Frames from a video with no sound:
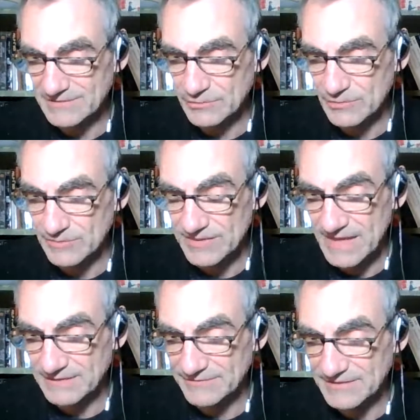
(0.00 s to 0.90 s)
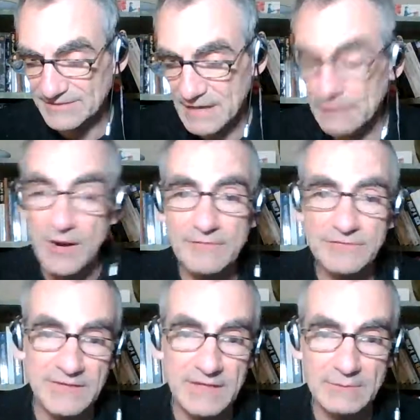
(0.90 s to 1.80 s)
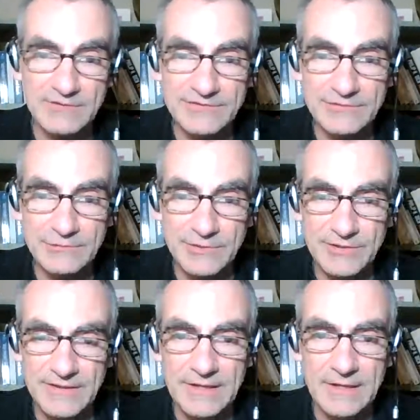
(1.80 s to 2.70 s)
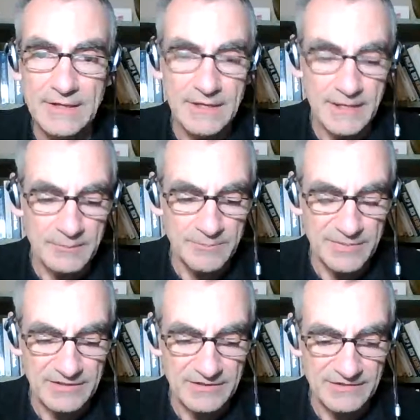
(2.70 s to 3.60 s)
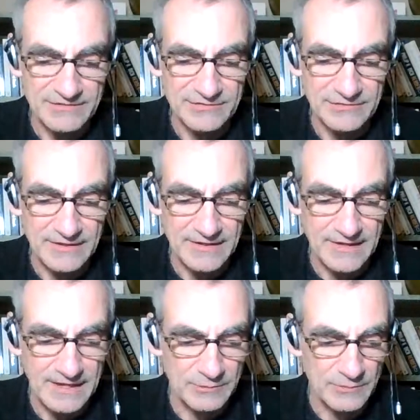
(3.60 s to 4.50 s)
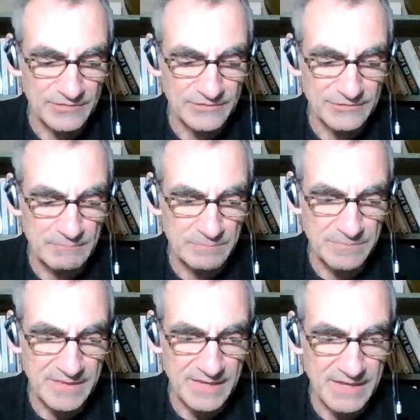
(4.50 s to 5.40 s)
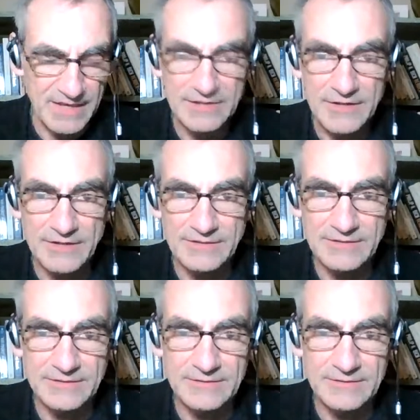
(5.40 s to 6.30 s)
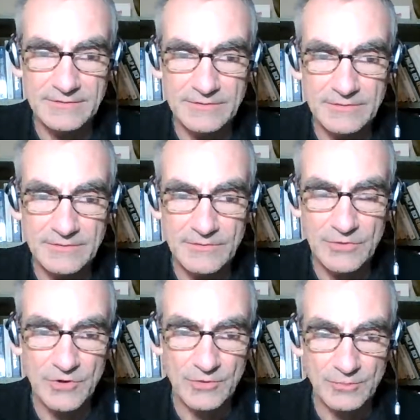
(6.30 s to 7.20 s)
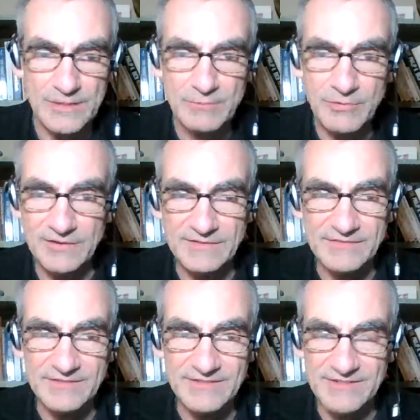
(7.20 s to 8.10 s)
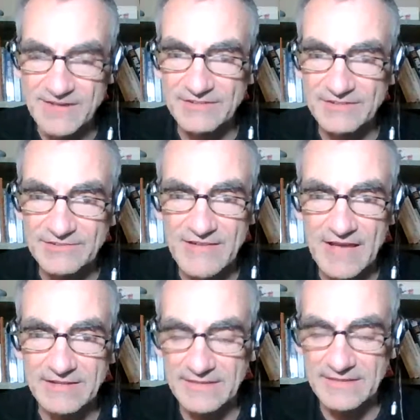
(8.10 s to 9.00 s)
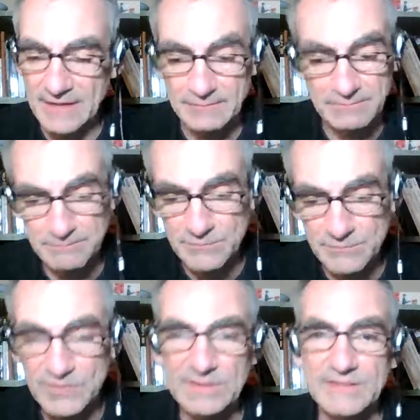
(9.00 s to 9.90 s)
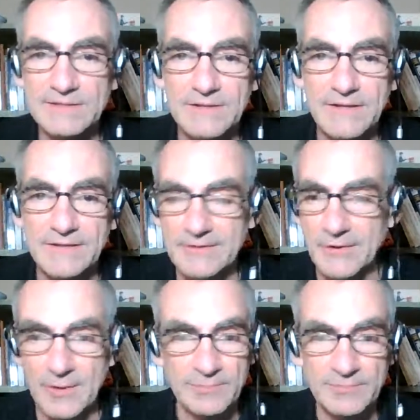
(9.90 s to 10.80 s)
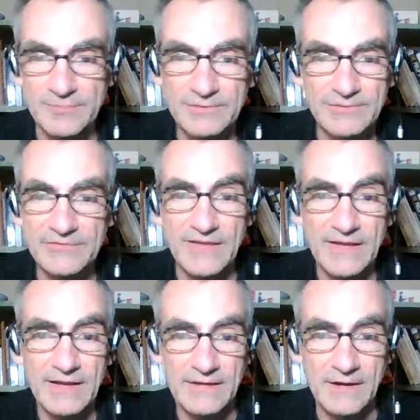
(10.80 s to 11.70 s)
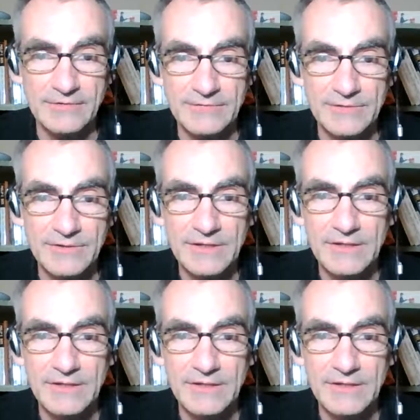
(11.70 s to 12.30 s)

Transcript: toward the end of it, how awful I was to her because I was hitting on her weak points, not understanding that I really you know, abused the heck out of her